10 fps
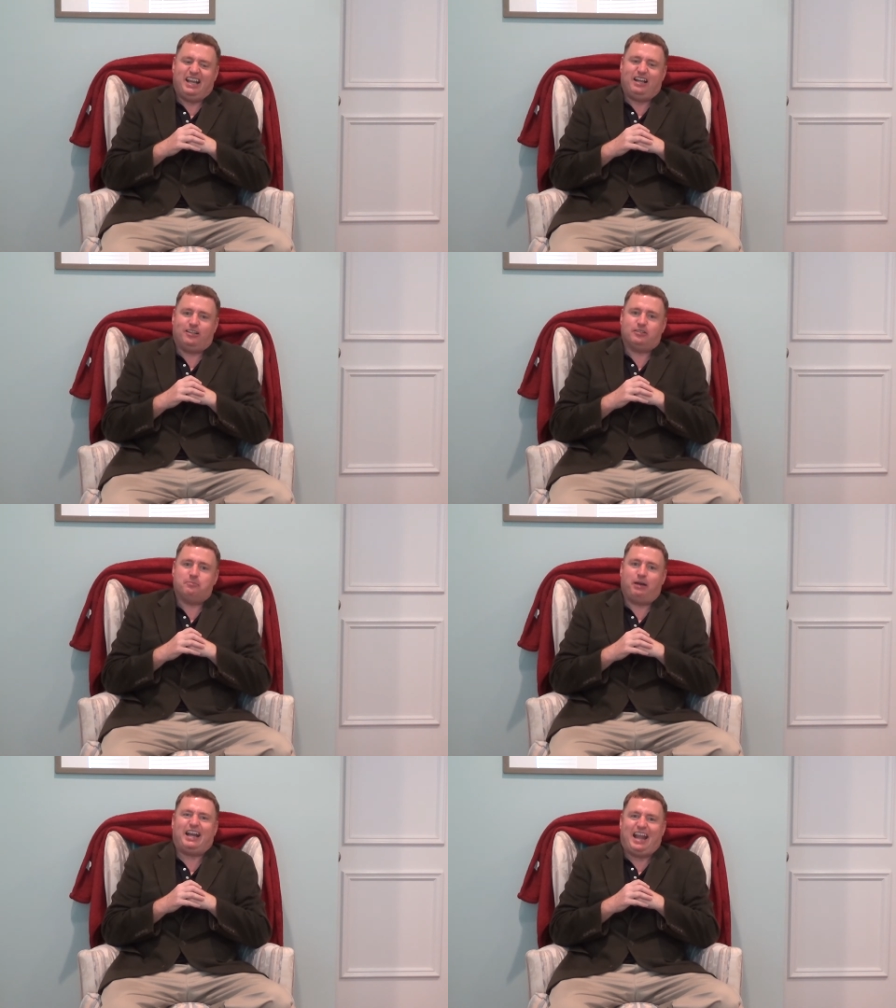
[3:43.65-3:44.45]

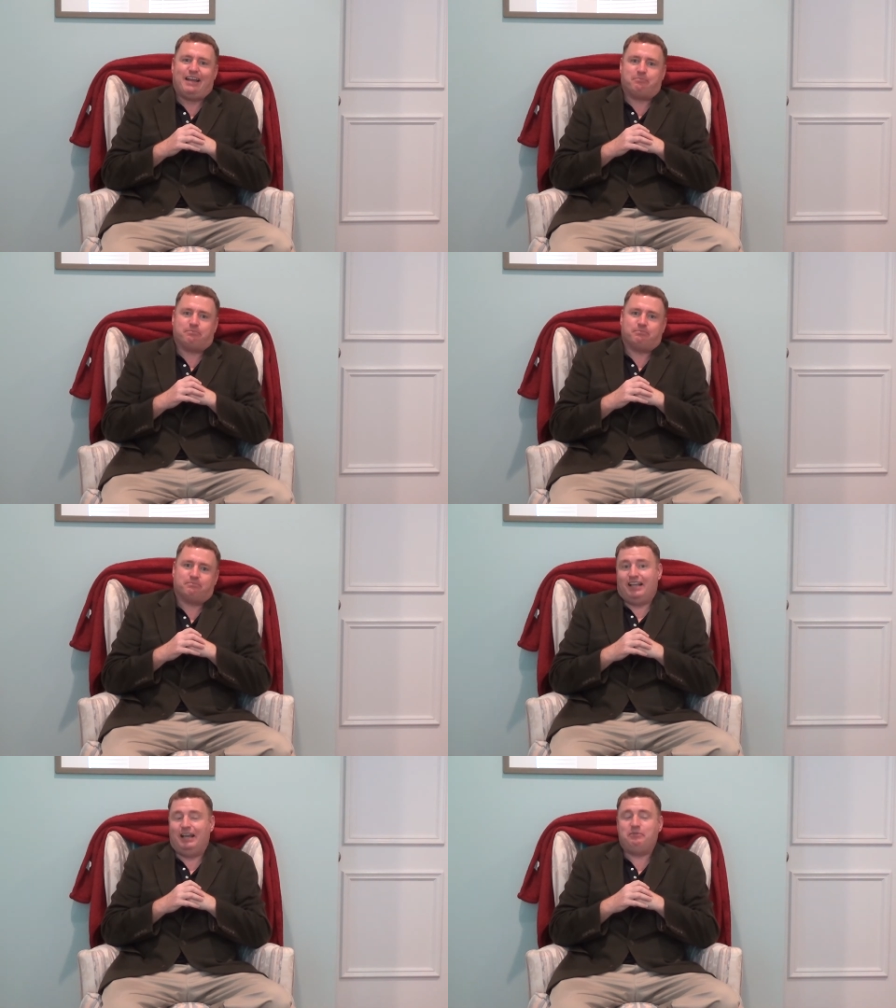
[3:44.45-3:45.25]
held by M.
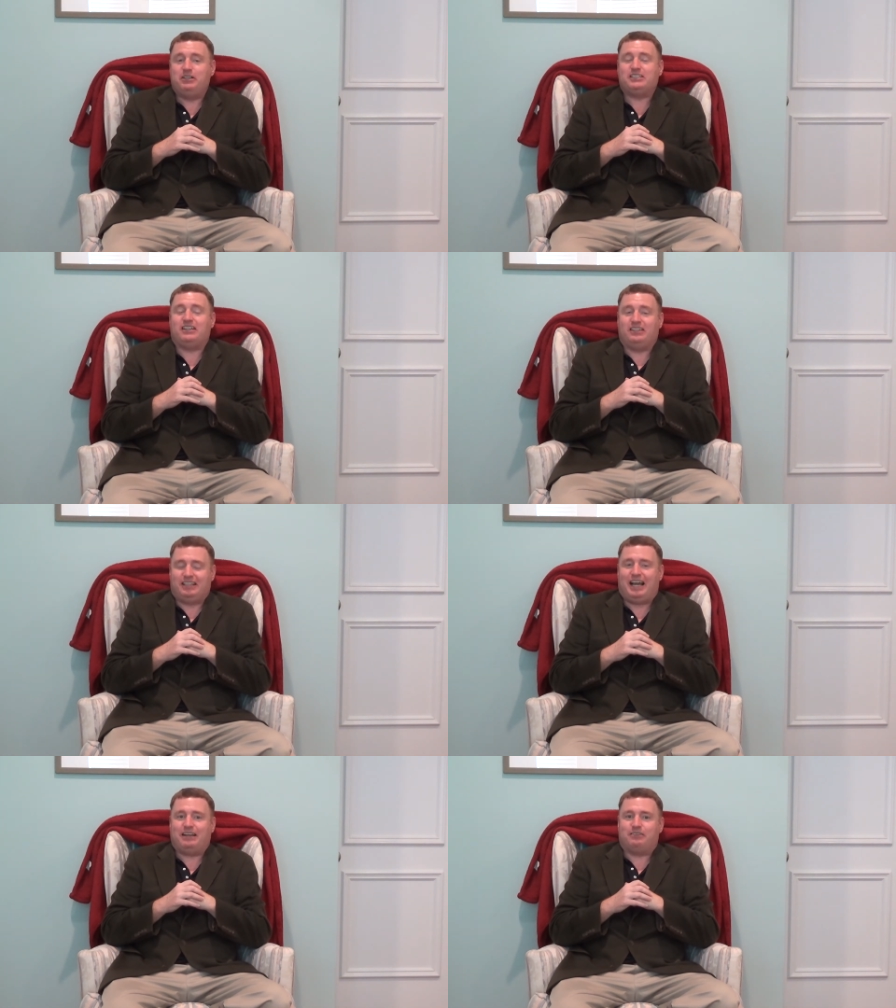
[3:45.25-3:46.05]
M was a
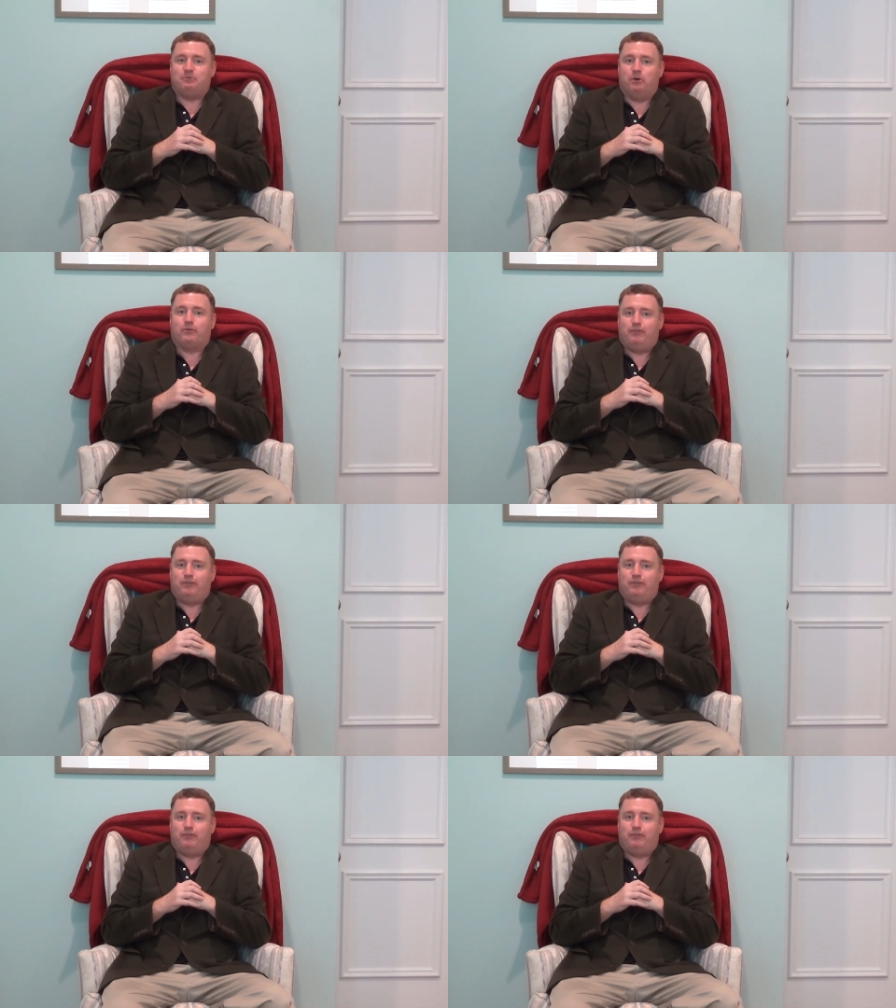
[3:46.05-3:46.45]
lot more